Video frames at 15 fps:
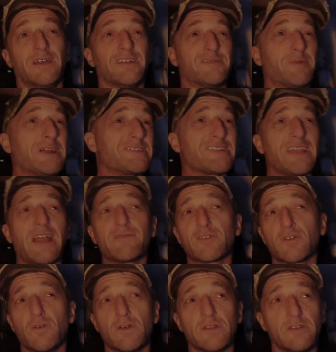especially after
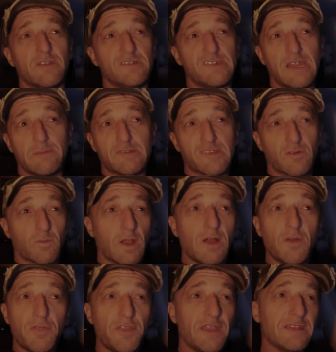going to the James
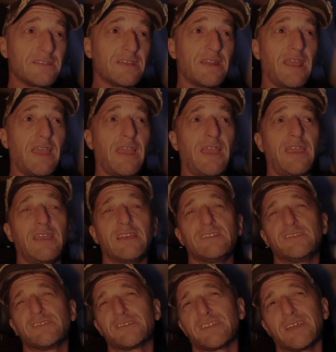Turrell thing today
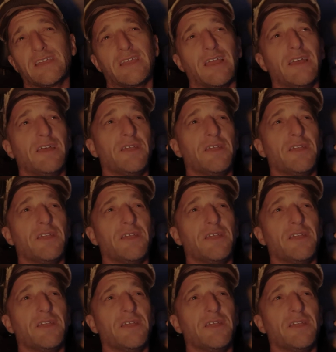and just like